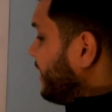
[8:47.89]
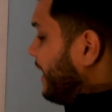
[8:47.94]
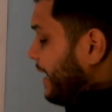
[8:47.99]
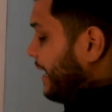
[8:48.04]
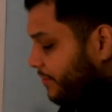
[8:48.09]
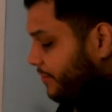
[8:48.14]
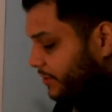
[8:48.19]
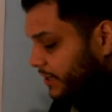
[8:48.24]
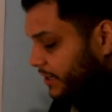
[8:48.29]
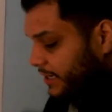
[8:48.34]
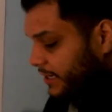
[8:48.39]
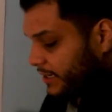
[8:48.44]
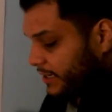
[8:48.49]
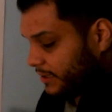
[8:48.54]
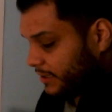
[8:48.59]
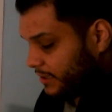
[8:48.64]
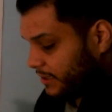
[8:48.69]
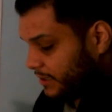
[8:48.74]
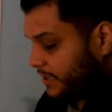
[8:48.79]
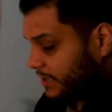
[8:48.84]
hour hand.
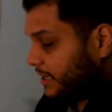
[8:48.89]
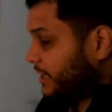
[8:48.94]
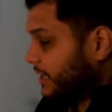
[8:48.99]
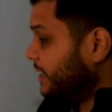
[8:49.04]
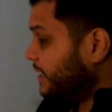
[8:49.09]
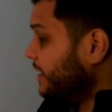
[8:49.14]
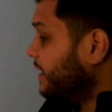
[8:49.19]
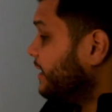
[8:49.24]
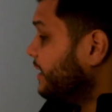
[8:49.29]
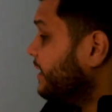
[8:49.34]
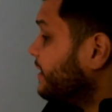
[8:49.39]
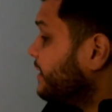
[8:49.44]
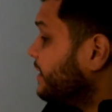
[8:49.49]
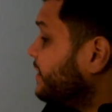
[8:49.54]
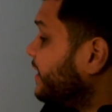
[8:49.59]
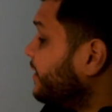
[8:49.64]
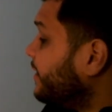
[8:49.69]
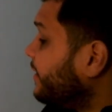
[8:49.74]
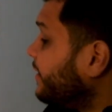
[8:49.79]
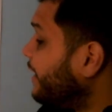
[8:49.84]

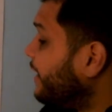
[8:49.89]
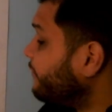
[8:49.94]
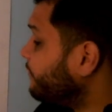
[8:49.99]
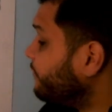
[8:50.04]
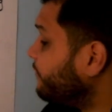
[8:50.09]
There have